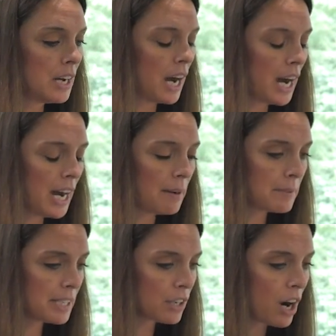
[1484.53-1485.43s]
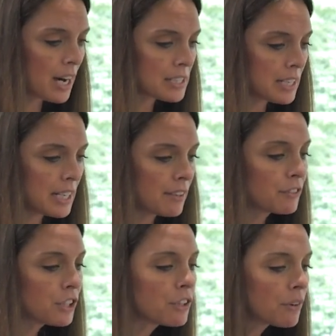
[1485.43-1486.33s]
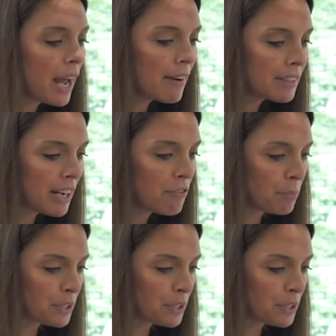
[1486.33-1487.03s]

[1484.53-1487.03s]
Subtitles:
in a car accident, if you don't have enough